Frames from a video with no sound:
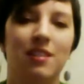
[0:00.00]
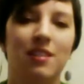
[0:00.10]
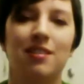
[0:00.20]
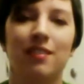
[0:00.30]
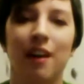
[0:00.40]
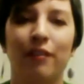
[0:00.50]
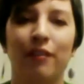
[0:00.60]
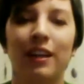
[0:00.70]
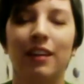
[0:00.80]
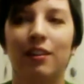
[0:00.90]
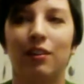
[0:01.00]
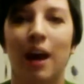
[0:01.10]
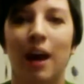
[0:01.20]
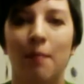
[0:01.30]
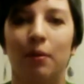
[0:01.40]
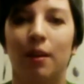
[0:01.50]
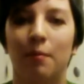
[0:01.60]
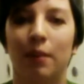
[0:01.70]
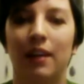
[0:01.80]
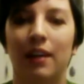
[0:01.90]
lovely little couple, I'm
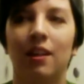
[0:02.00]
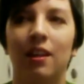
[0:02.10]
like,